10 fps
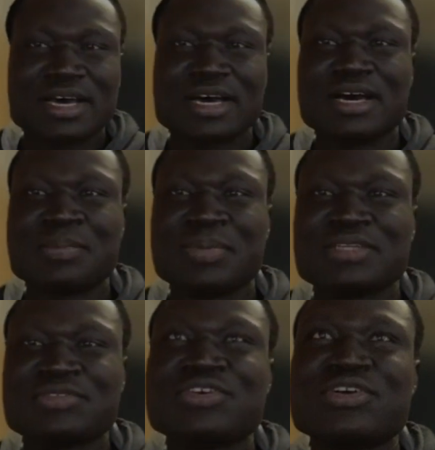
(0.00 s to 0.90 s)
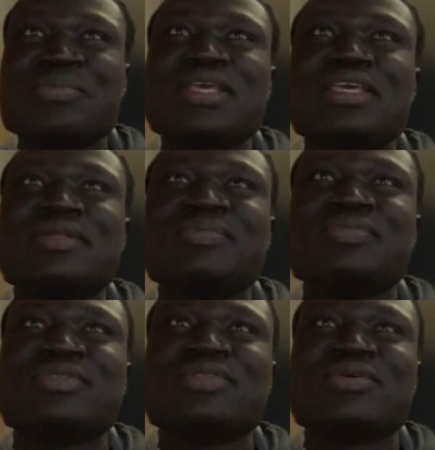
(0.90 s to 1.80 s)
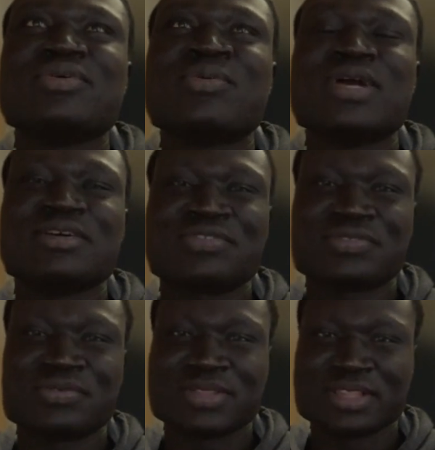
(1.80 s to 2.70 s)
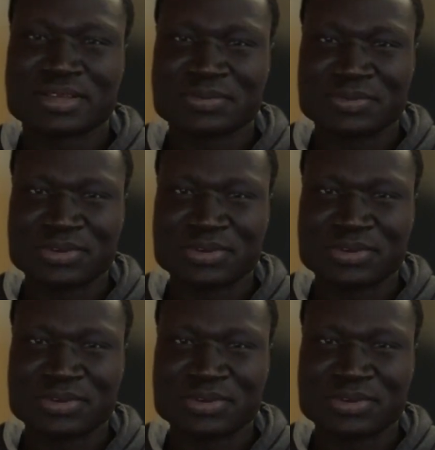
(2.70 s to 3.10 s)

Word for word: But for me, when the